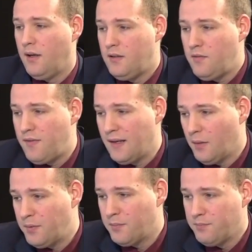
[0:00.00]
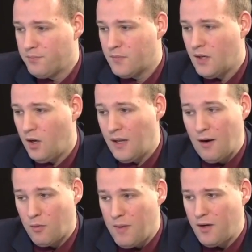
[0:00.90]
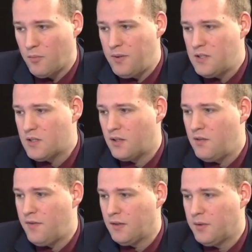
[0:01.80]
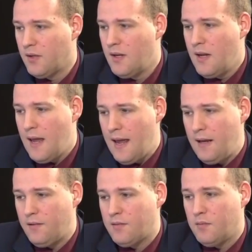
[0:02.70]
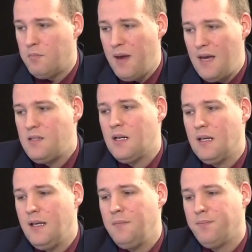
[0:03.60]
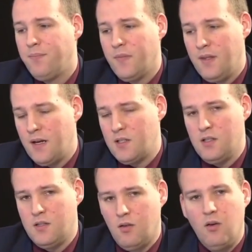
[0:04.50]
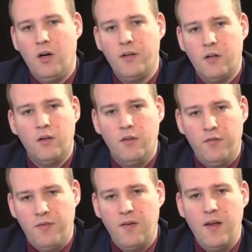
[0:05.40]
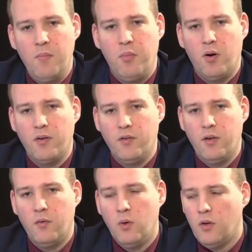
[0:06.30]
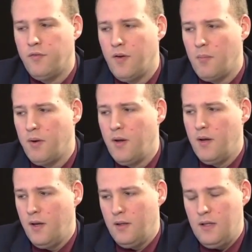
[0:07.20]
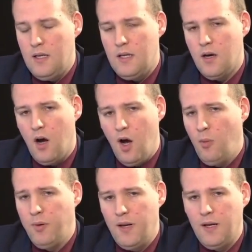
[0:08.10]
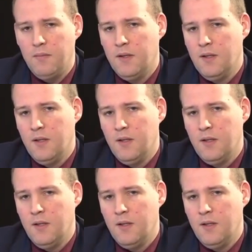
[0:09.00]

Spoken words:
developed, all our minor pieces are developed, and basically there's this other very important rule of thumb. The opening